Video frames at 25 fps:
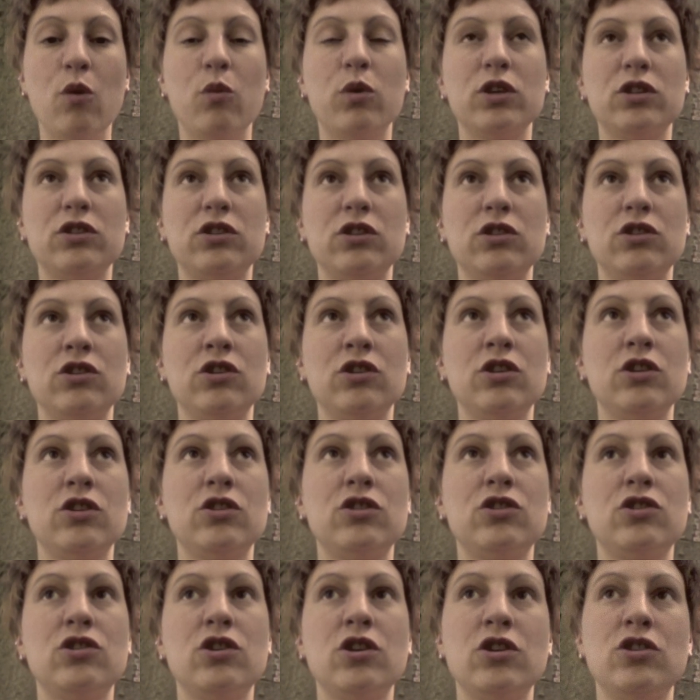But the
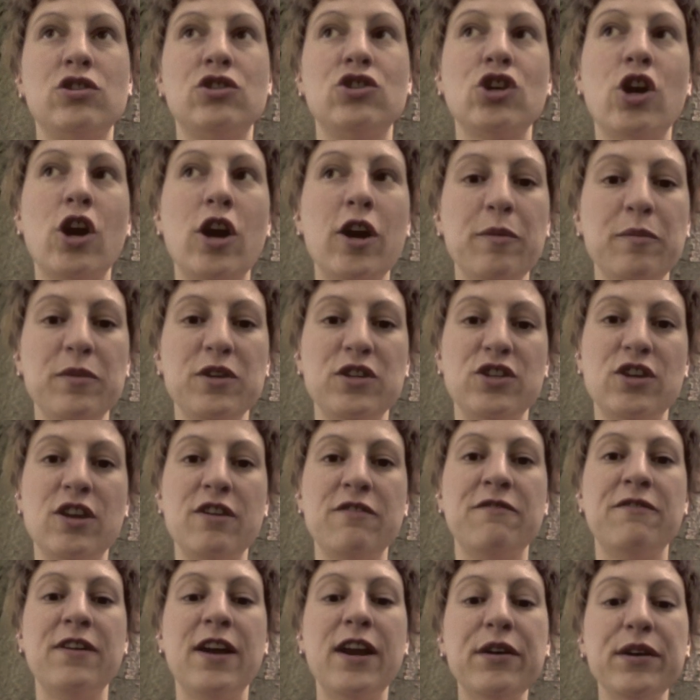charm is a
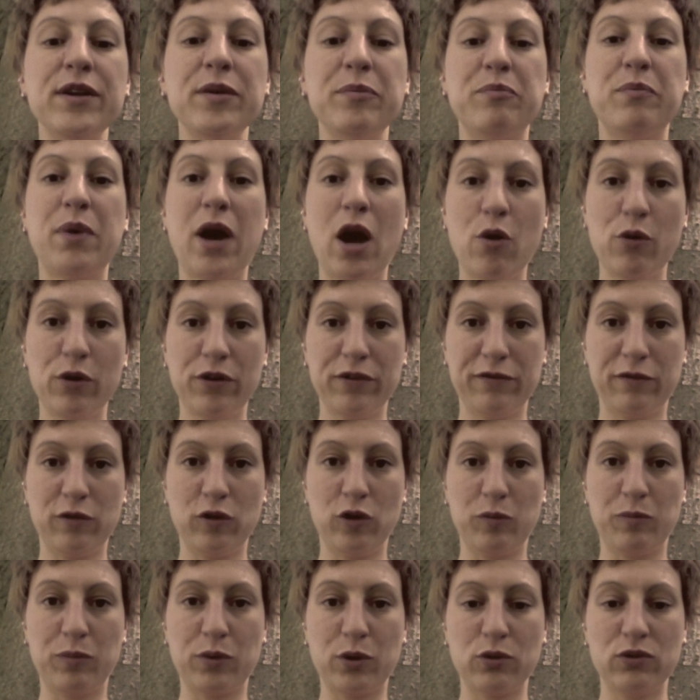very
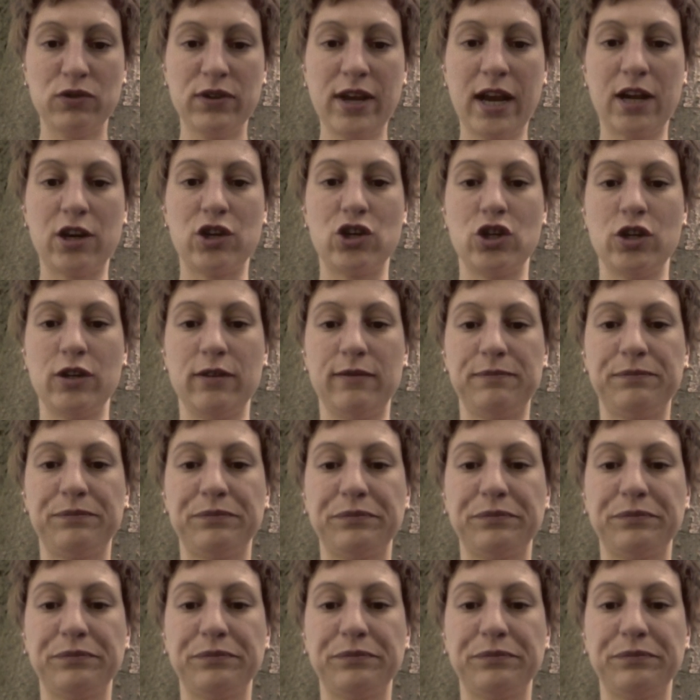powerful protection,